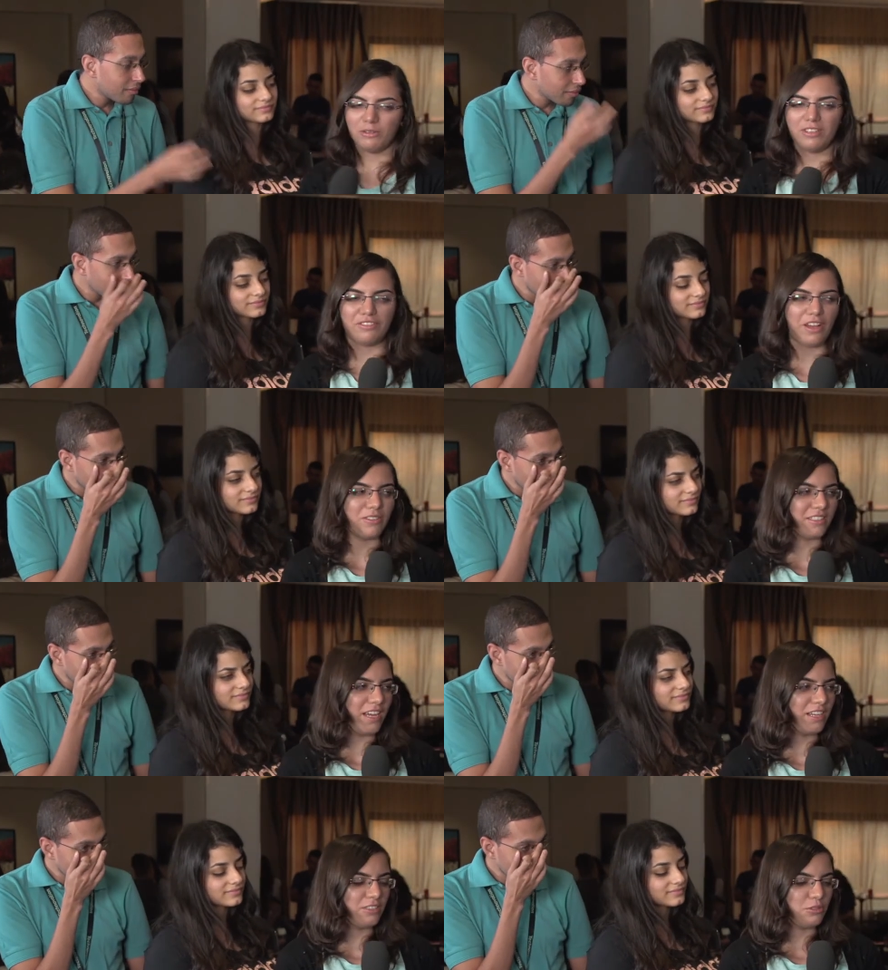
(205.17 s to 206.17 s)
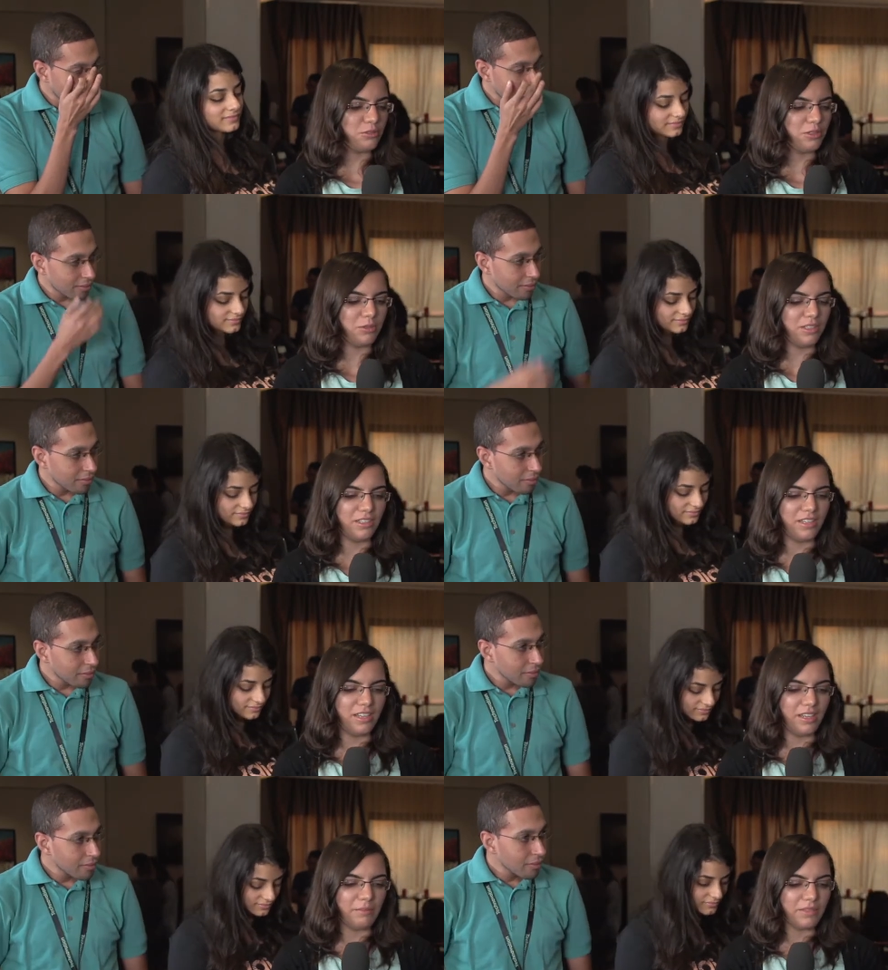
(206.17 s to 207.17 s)
Speaker 1: We found out we were
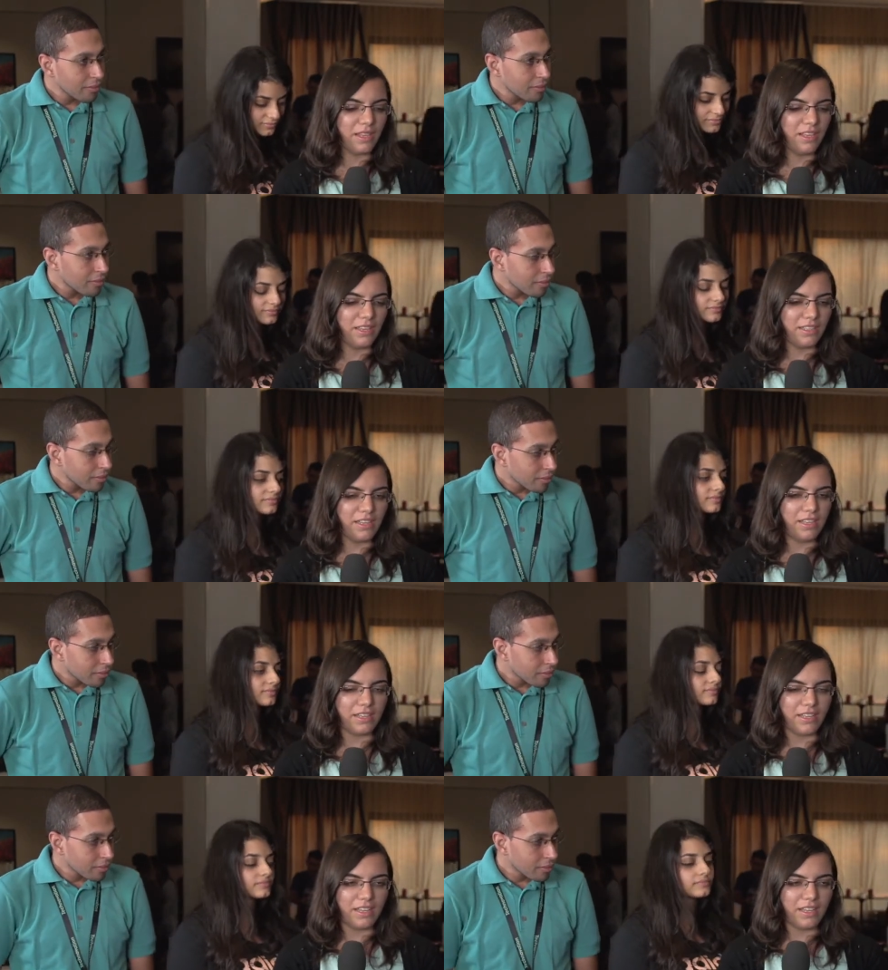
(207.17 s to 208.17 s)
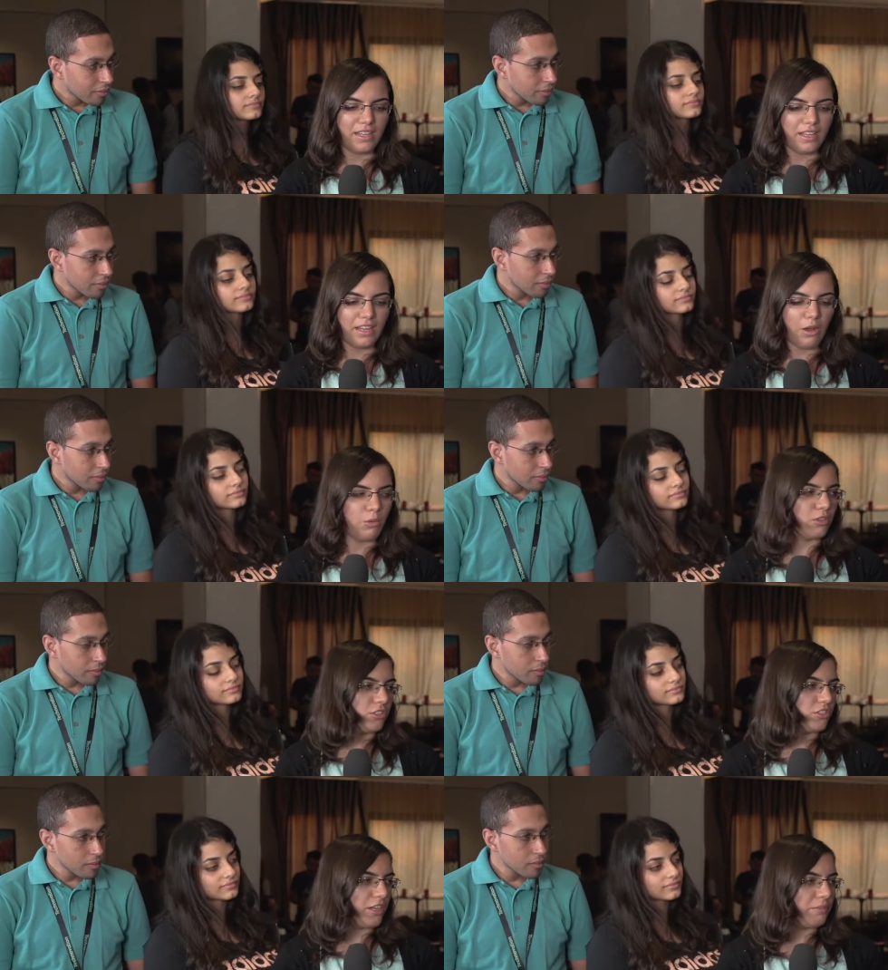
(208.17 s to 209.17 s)
um, in like uh, a
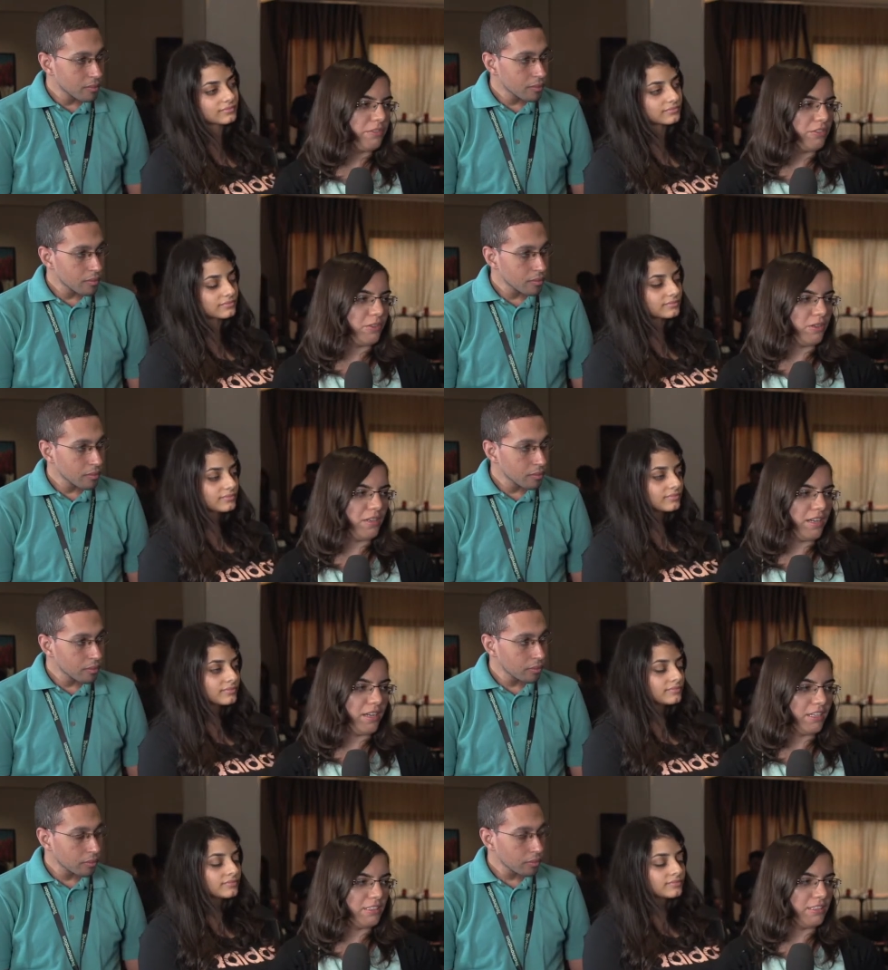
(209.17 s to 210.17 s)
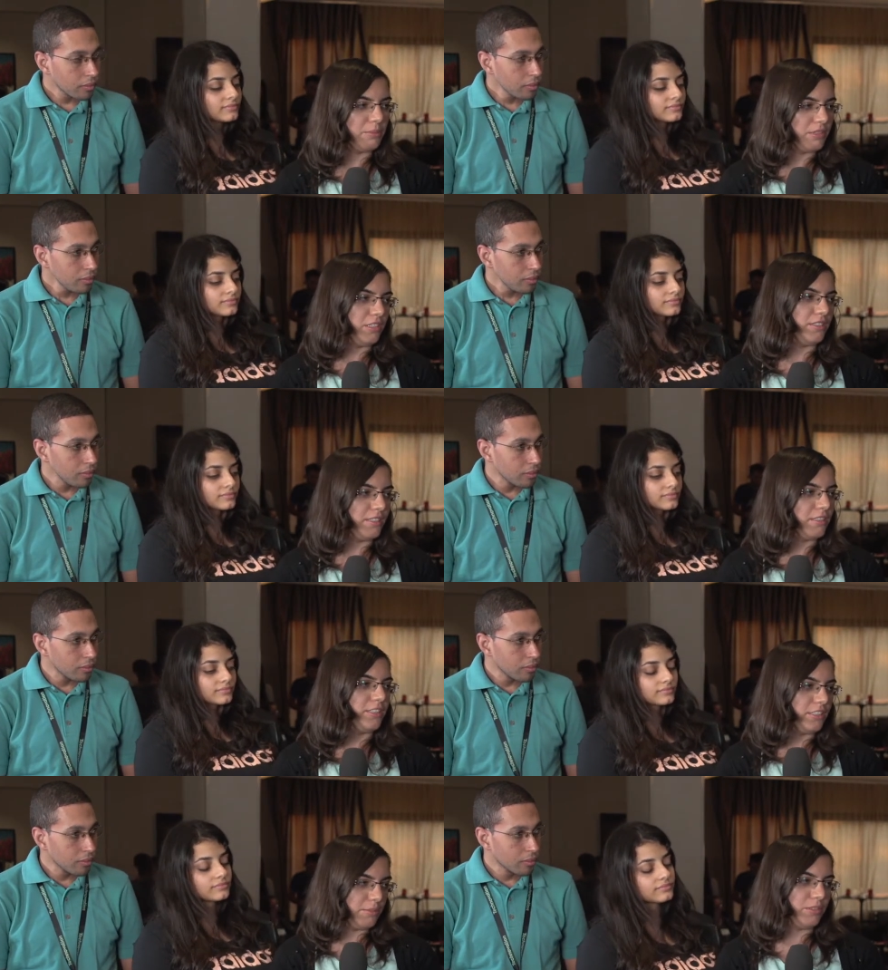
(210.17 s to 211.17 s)
workshop for uh, entrepreneur teen
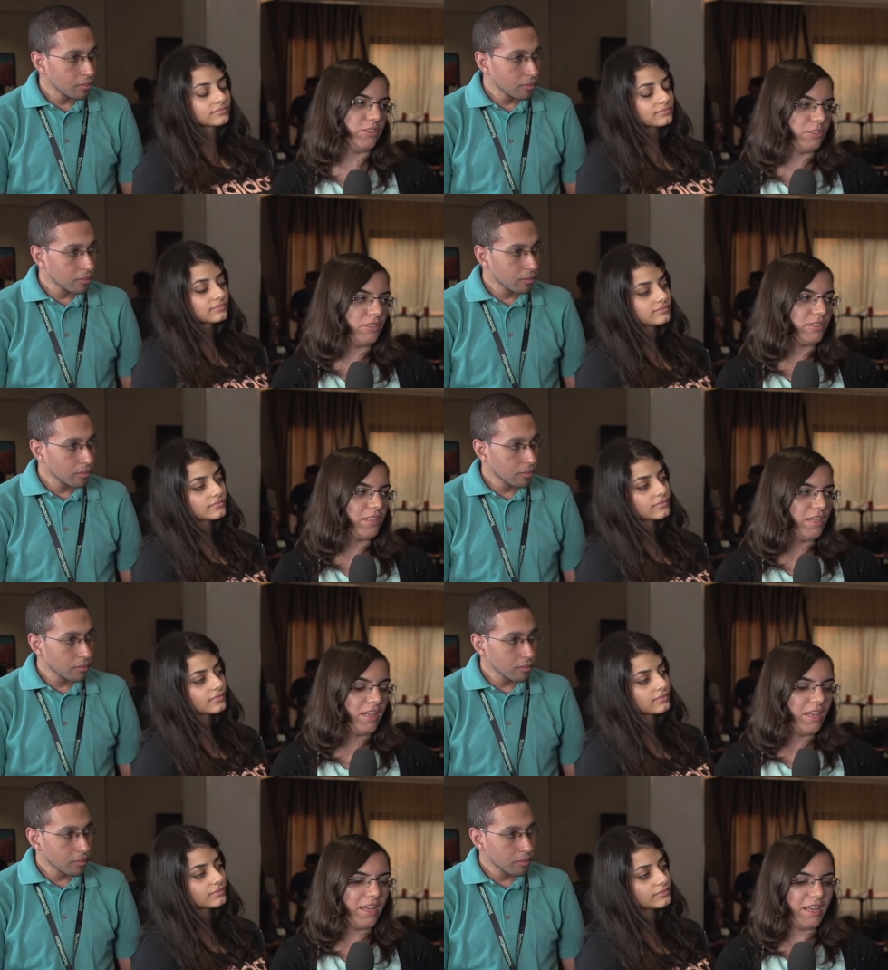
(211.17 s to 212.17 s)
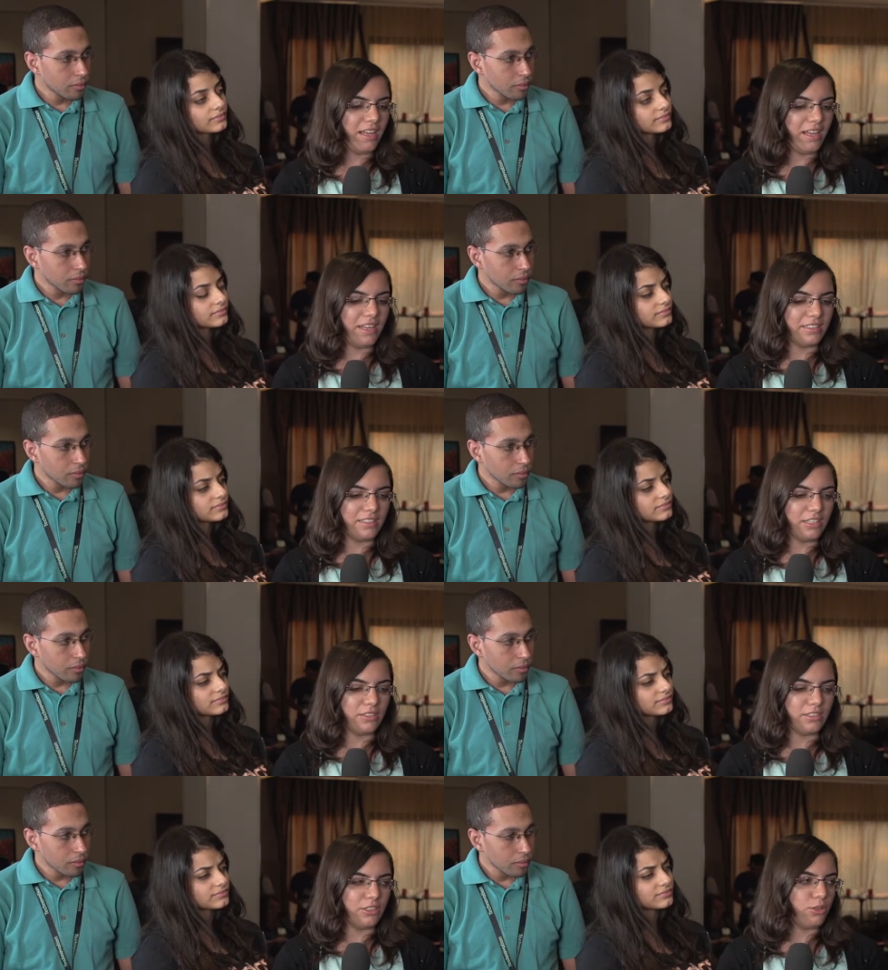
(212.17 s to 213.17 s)
entrepreneurs, uh, and
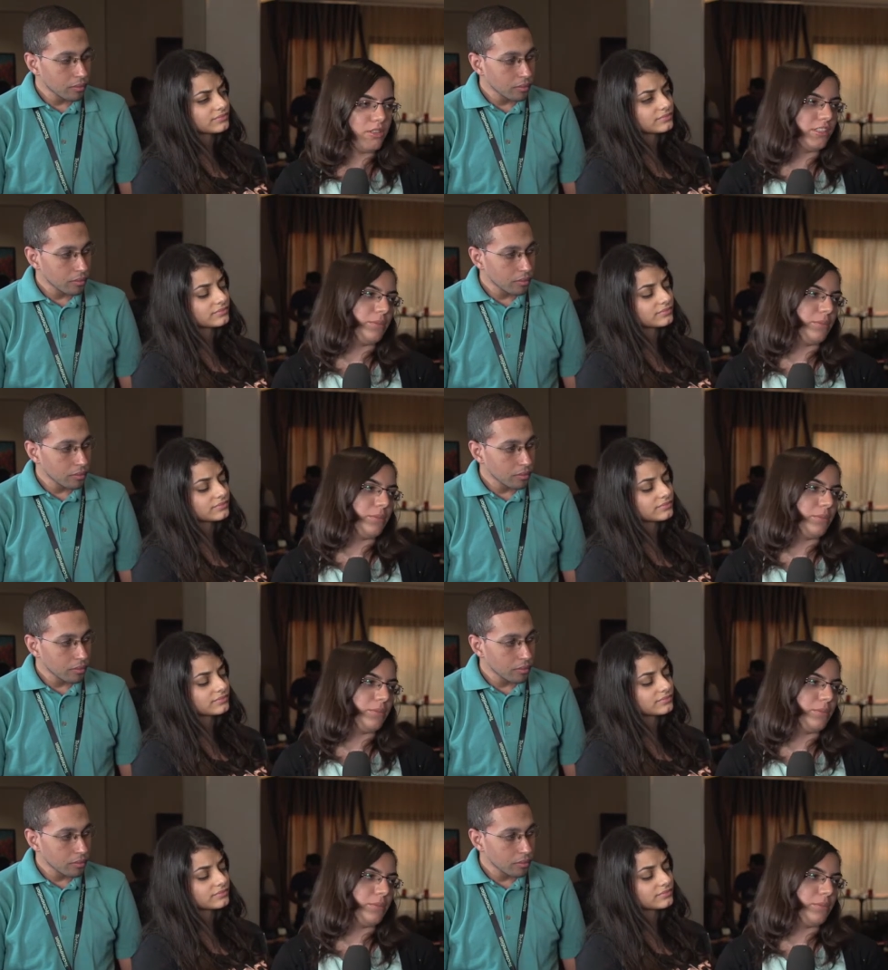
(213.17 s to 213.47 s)
then they told